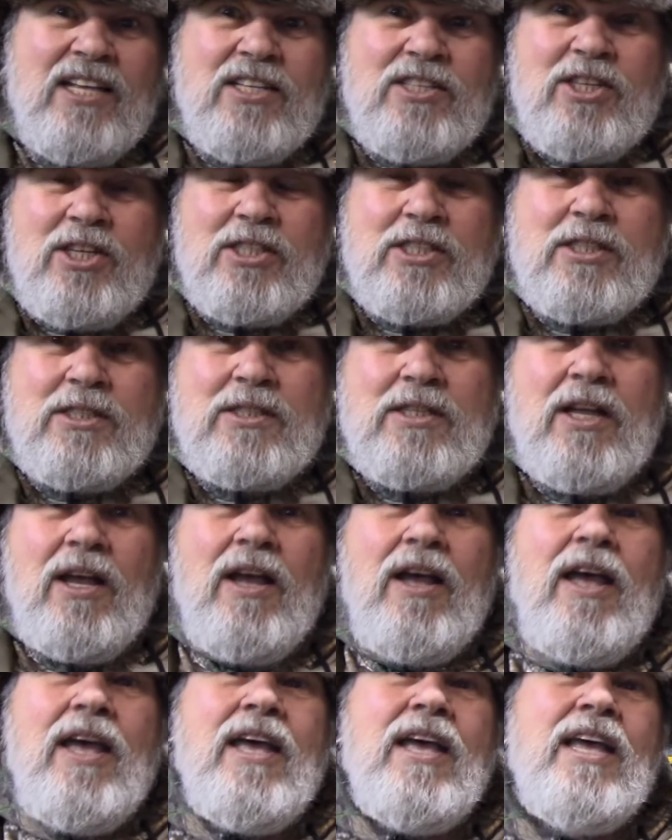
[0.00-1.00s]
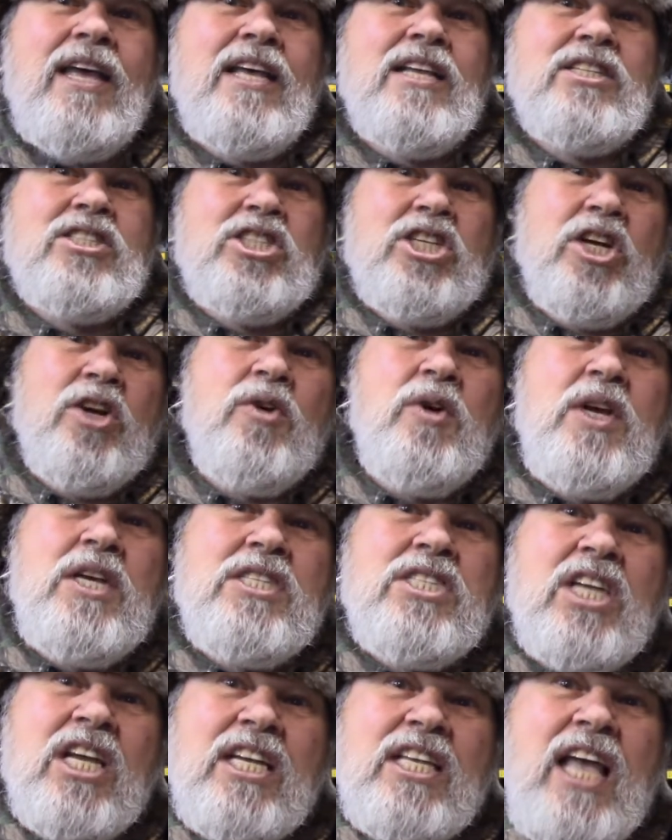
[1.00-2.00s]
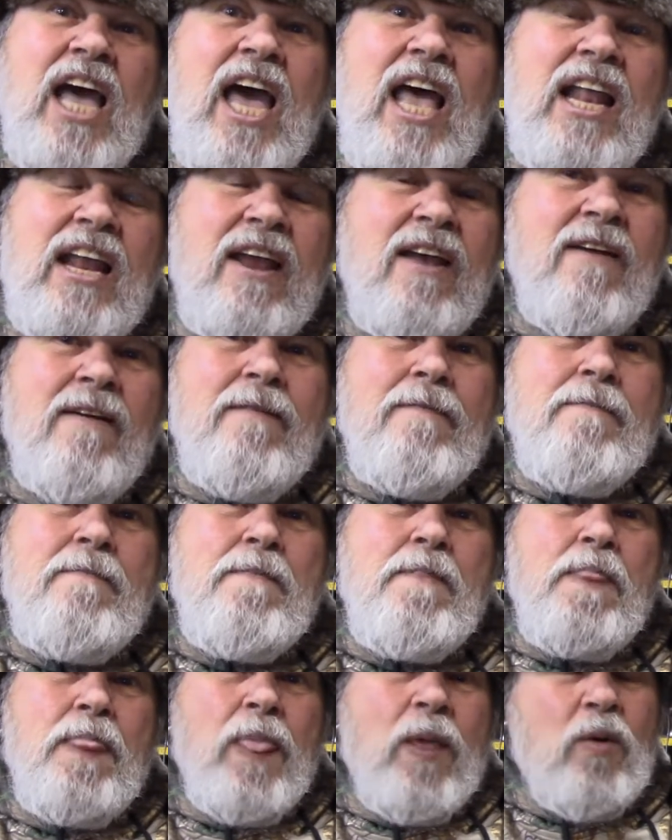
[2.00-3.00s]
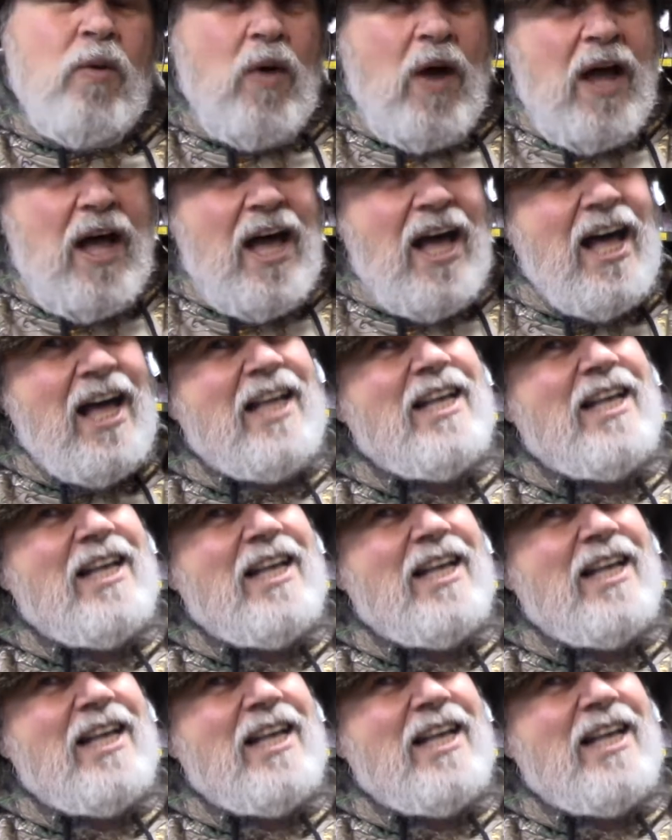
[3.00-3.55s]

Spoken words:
just in series like that. Well,